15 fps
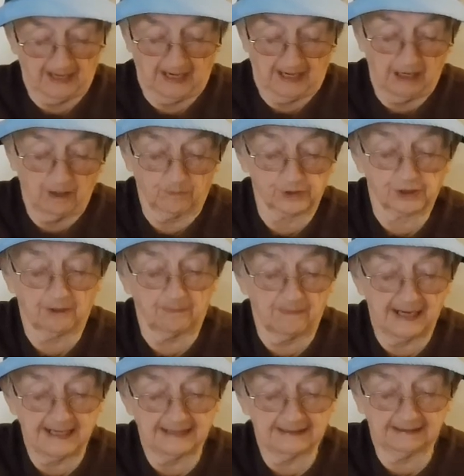It was the
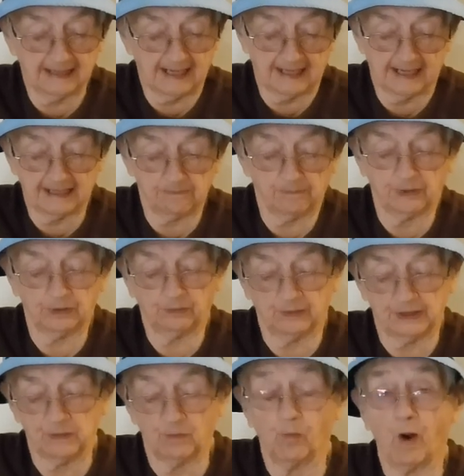main line
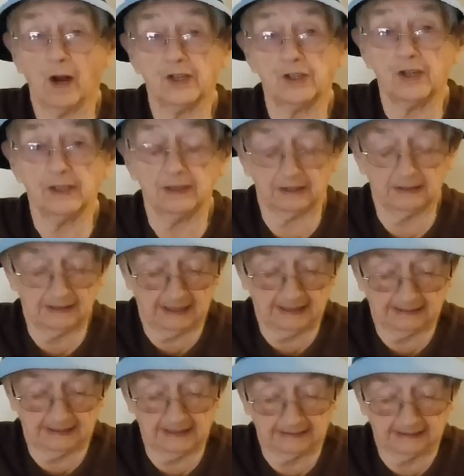between Washington
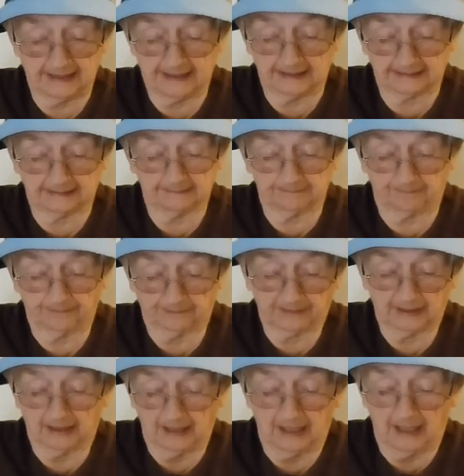and Atlanta
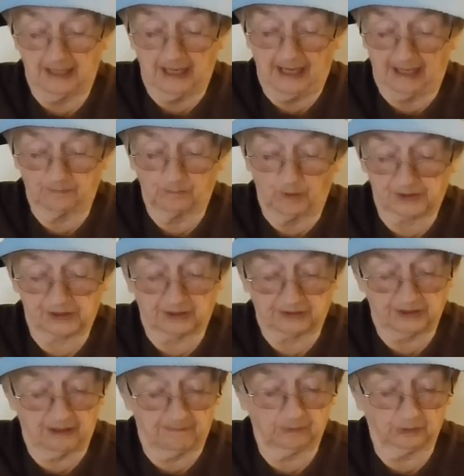and was a
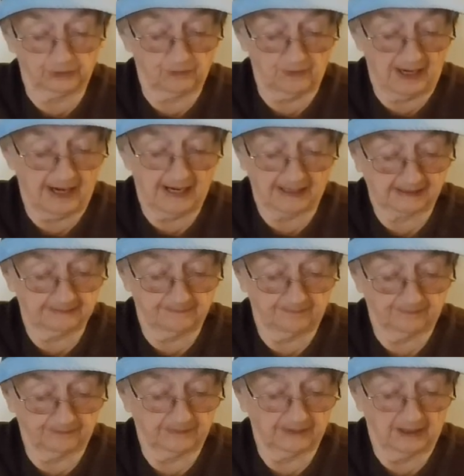double track.
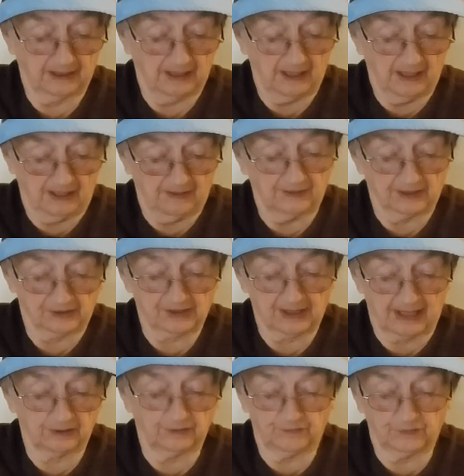The
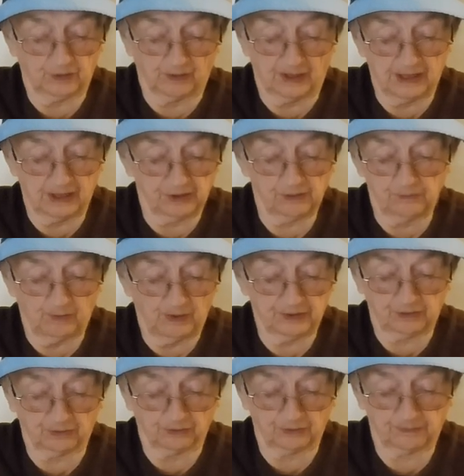sound of trains and
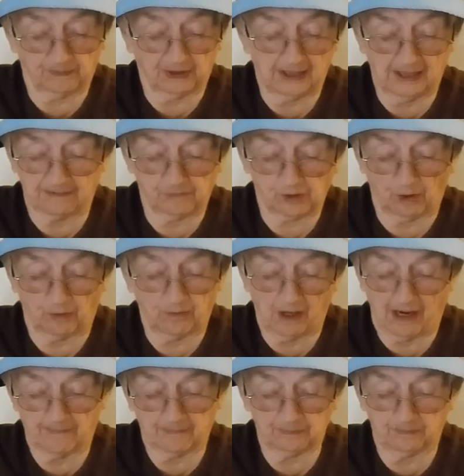whistles became so
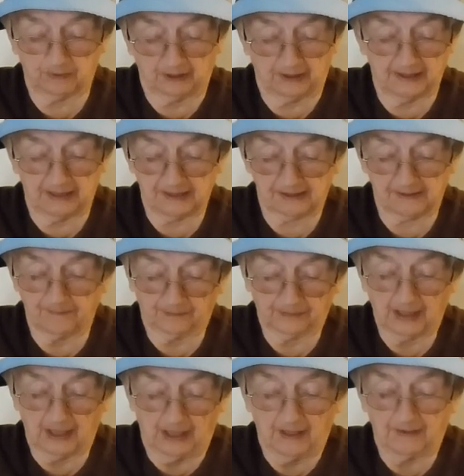commonplace
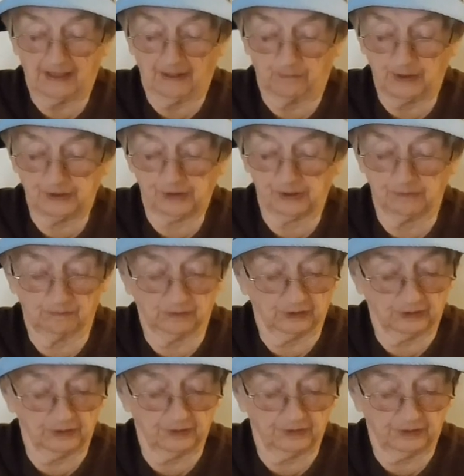that we soon
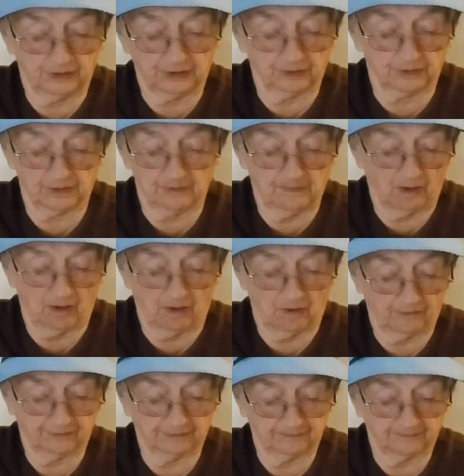learned to turn them off.